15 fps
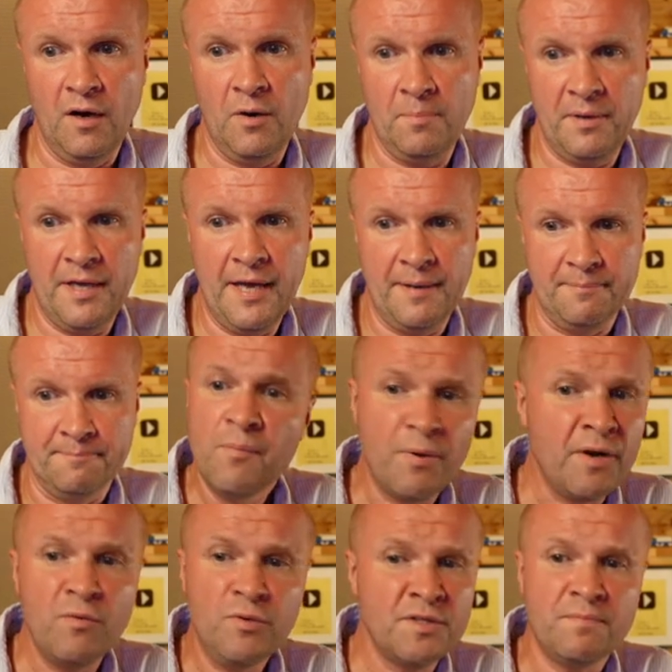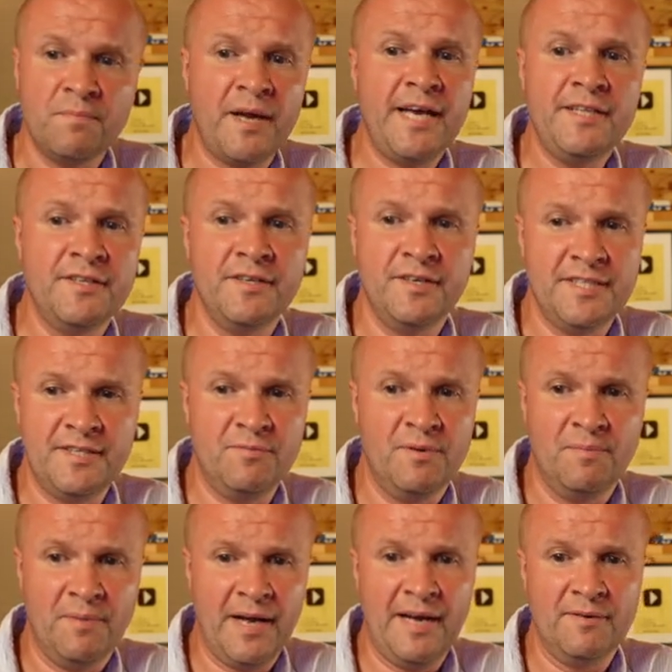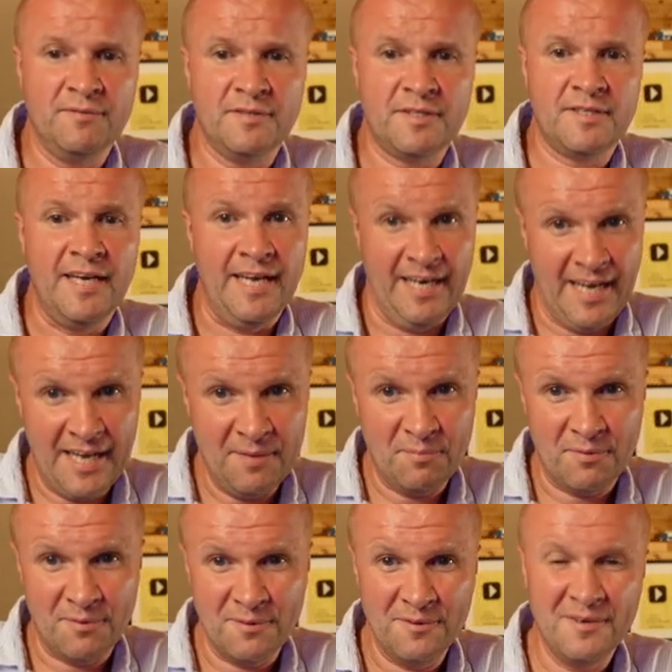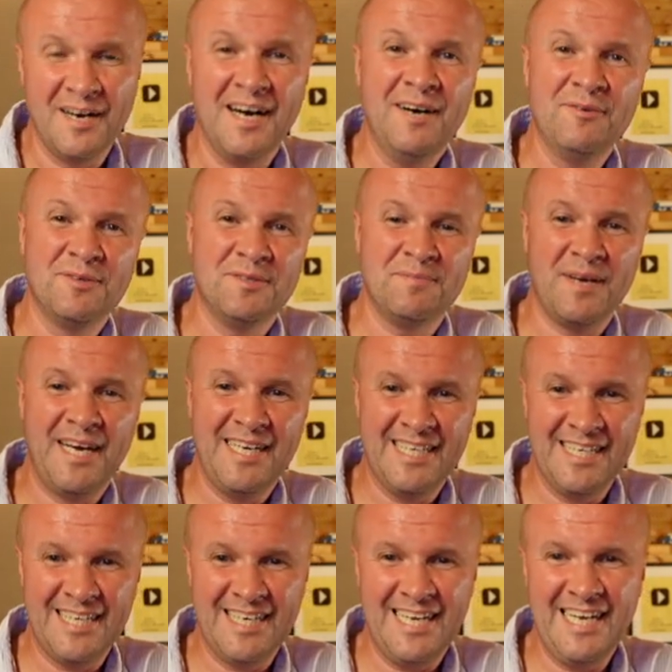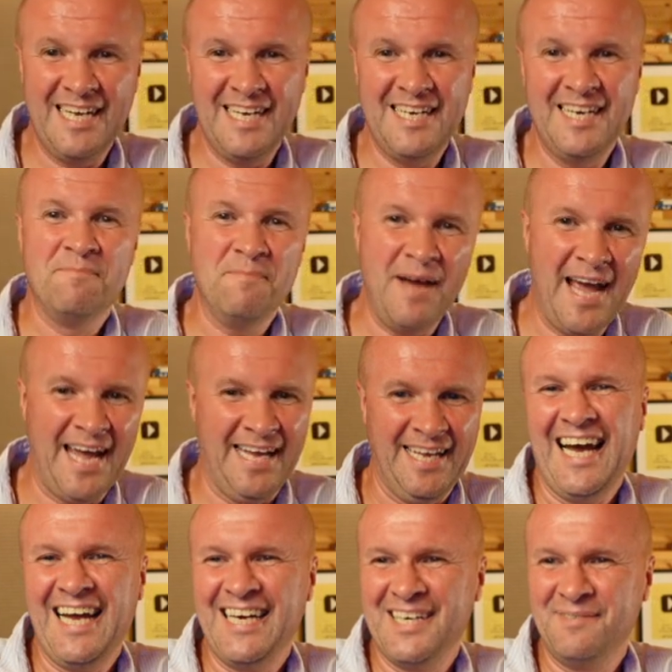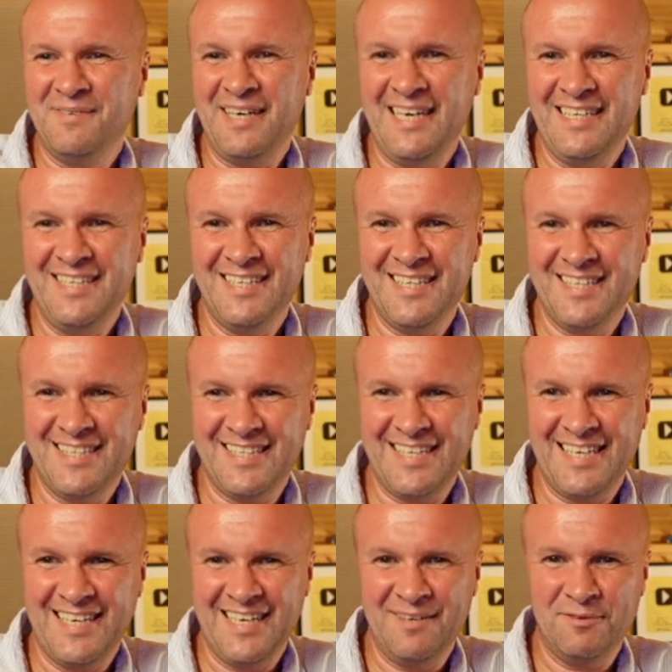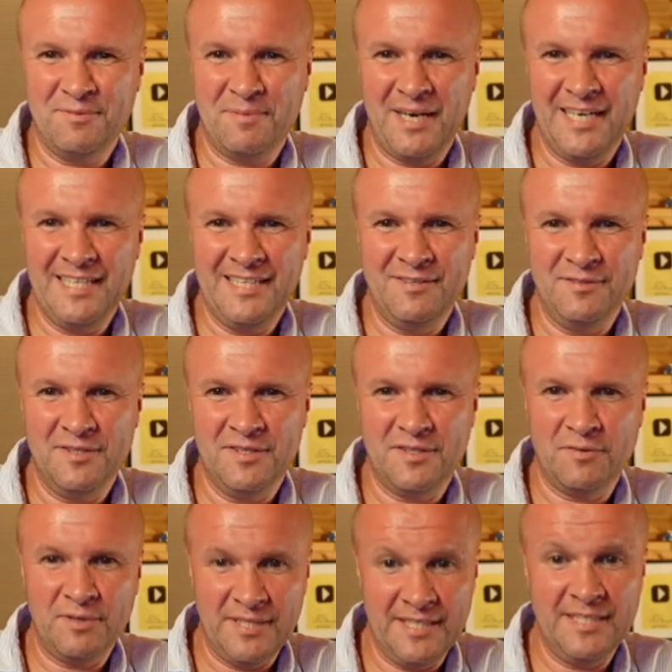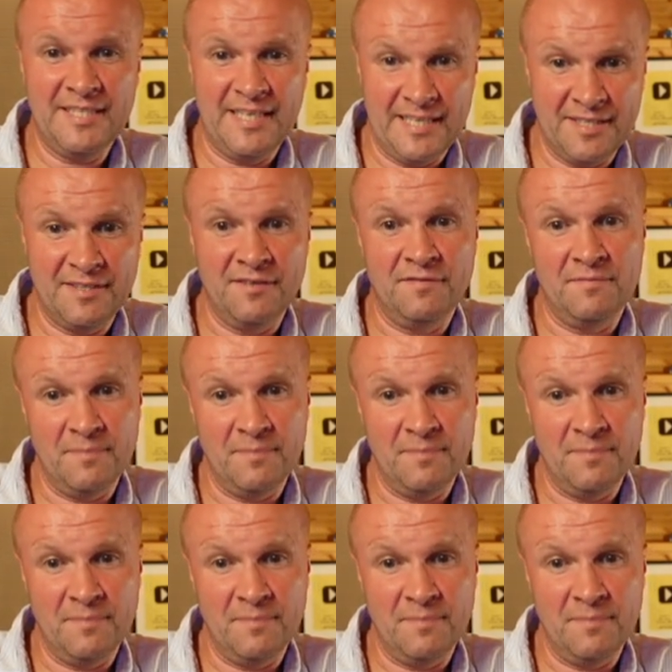RPM. But I wasn't paid the £91 in April. I was paid it in May. And up here you can see it was paid in on the 26th of